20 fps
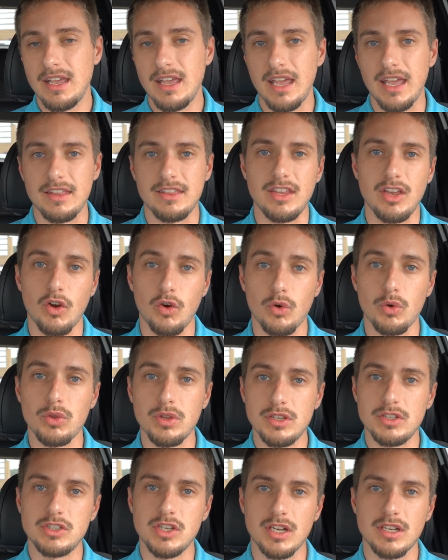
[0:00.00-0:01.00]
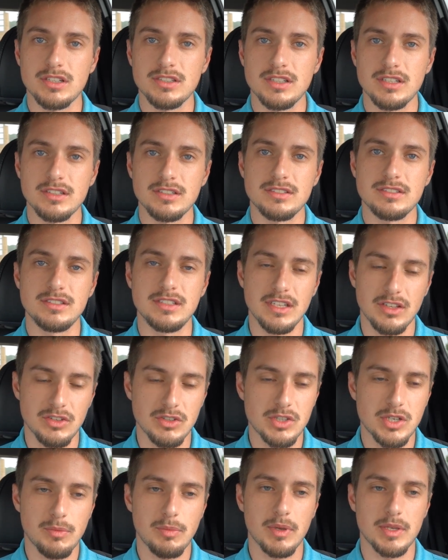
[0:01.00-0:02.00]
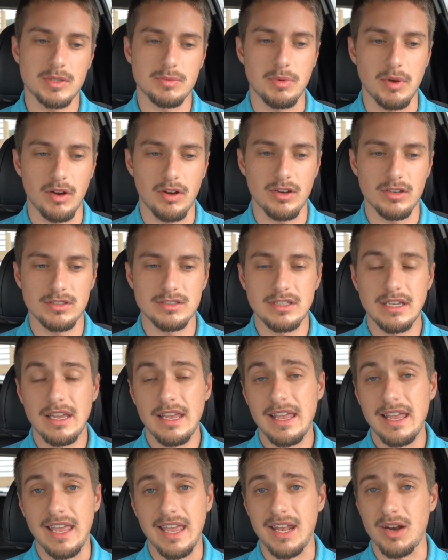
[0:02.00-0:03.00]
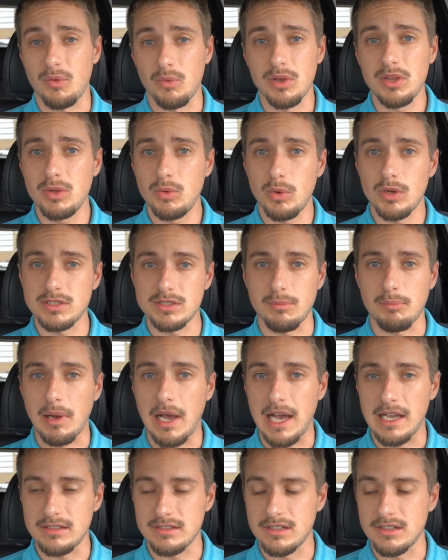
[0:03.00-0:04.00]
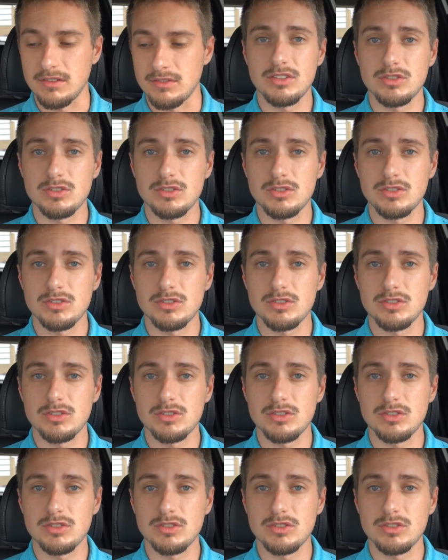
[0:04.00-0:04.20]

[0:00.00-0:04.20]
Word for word: and the early Genesis dealership experience and it really wasn't positive.